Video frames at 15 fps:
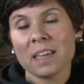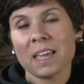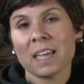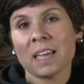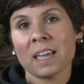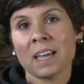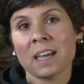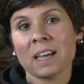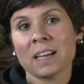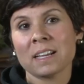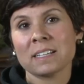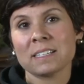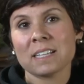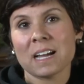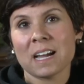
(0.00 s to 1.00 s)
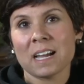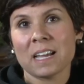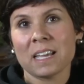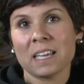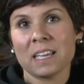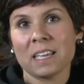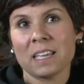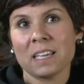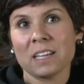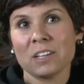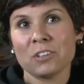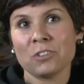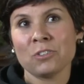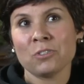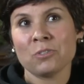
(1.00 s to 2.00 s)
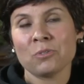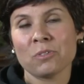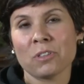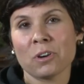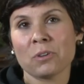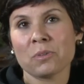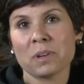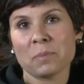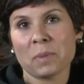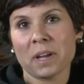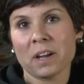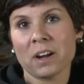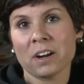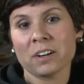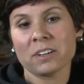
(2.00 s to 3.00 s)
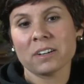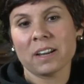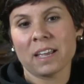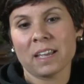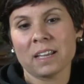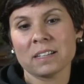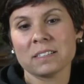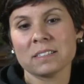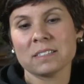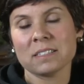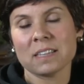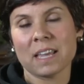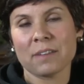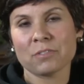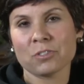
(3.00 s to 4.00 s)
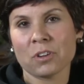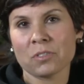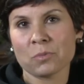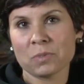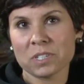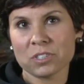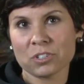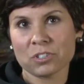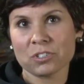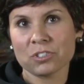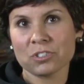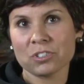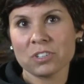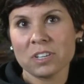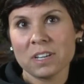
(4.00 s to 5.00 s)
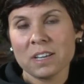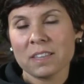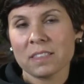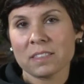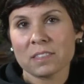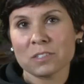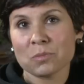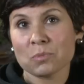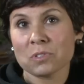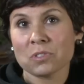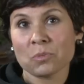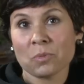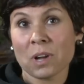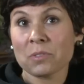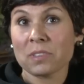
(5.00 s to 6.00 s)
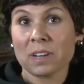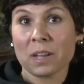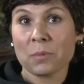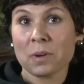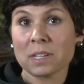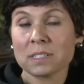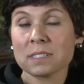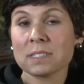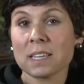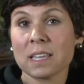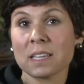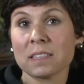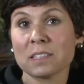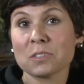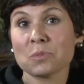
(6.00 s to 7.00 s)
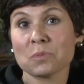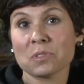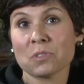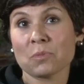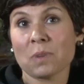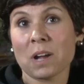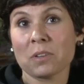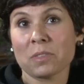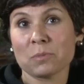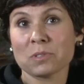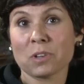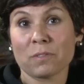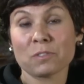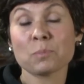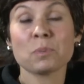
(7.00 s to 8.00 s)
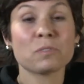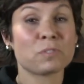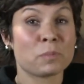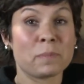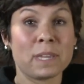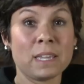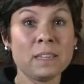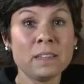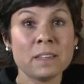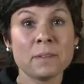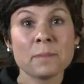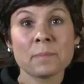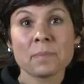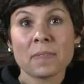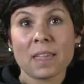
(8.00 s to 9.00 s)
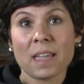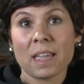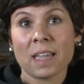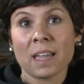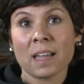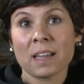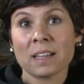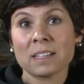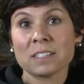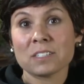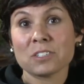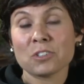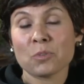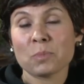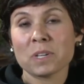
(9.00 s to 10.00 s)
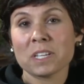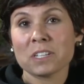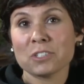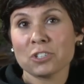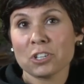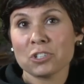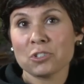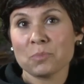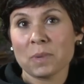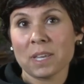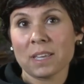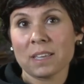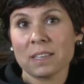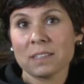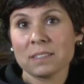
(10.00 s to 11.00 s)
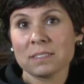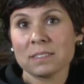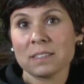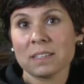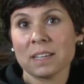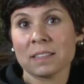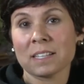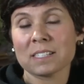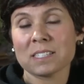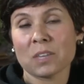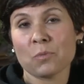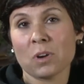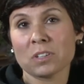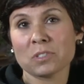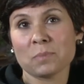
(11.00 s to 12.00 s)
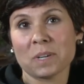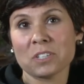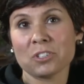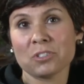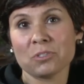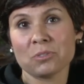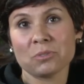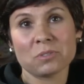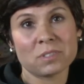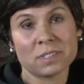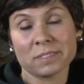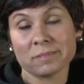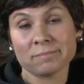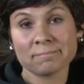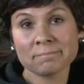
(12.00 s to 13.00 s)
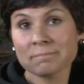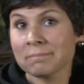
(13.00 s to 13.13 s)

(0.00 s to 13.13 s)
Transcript: and I knew, though, in my heart and after all the research, that this was the route that I wanted to take, and this was the route that was comfortable for me, and nobody could judge me unless they walked in my shoes, and